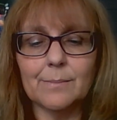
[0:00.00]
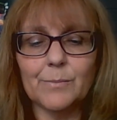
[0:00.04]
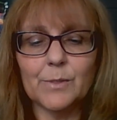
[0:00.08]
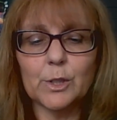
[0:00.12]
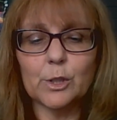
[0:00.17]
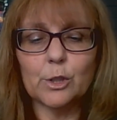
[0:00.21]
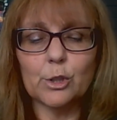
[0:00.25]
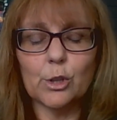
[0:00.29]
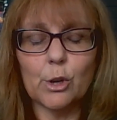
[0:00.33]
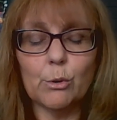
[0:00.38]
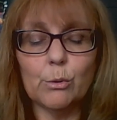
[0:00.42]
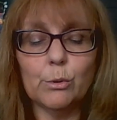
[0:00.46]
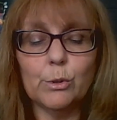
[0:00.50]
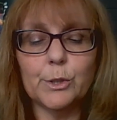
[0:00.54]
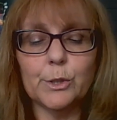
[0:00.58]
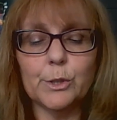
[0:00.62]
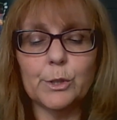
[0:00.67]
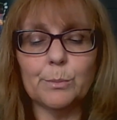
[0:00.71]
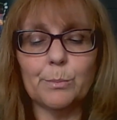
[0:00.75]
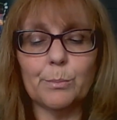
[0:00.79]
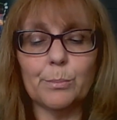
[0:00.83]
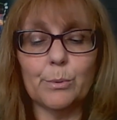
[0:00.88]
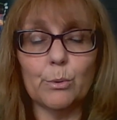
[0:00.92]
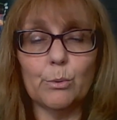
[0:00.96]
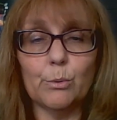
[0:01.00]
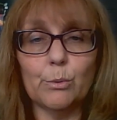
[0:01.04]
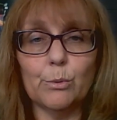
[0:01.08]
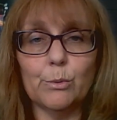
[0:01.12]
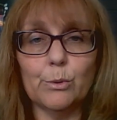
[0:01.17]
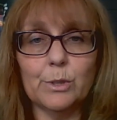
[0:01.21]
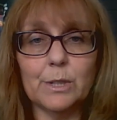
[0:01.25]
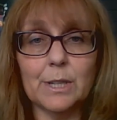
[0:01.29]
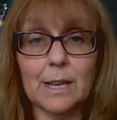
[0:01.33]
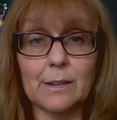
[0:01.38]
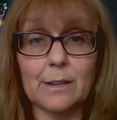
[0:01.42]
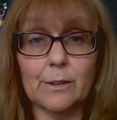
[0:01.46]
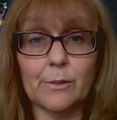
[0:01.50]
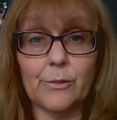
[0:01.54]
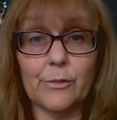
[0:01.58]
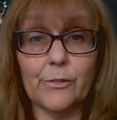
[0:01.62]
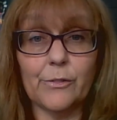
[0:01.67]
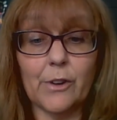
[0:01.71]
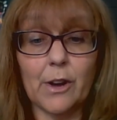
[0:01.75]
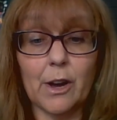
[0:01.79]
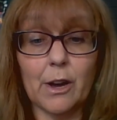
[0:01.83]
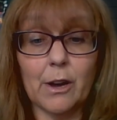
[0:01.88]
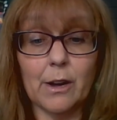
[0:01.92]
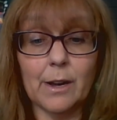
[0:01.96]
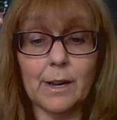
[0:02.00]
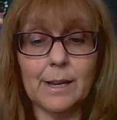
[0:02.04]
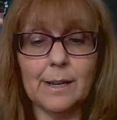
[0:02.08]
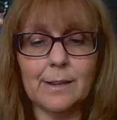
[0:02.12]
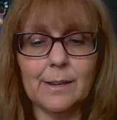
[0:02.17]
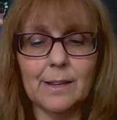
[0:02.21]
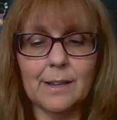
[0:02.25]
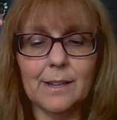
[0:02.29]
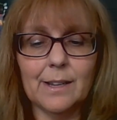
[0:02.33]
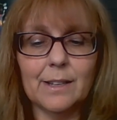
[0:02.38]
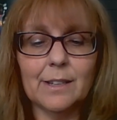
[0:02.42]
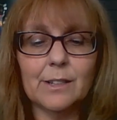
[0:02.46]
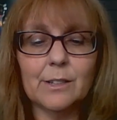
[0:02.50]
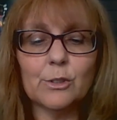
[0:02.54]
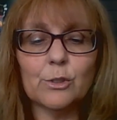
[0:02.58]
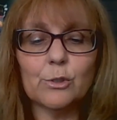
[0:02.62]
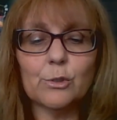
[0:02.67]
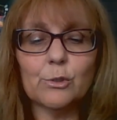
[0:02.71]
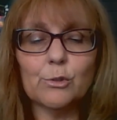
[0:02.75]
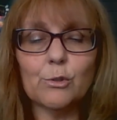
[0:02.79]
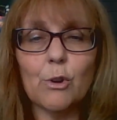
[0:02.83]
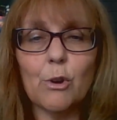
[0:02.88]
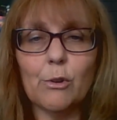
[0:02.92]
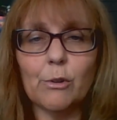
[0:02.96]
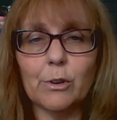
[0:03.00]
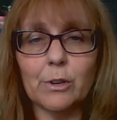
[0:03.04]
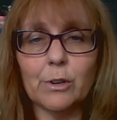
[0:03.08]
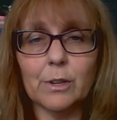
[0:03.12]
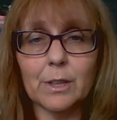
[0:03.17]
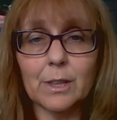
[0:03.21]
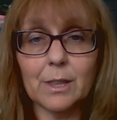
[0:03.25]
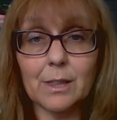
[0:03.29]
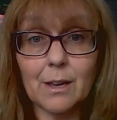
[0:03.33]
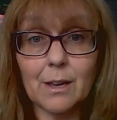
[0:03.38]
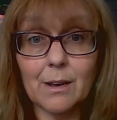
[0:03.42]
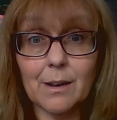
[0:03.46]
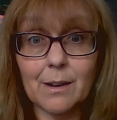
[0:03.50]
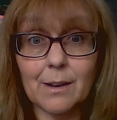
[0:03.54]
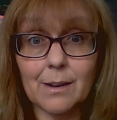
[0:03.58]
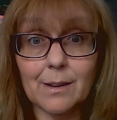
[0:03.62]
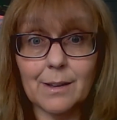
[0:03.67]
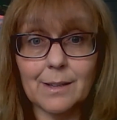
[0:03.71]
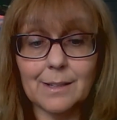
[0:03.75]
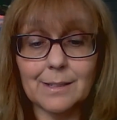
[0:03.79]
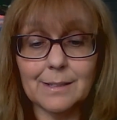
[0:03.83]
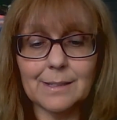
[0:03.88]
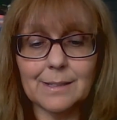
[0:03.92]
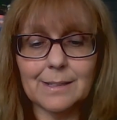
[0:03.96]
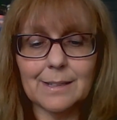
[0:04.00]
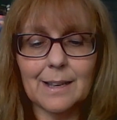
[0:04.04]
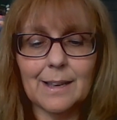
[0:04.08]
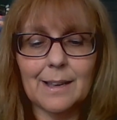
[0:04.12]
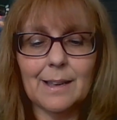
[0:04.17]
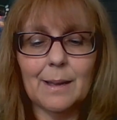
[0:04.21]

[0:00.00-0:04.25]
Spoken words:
shoulders broad and fine, strong thighs,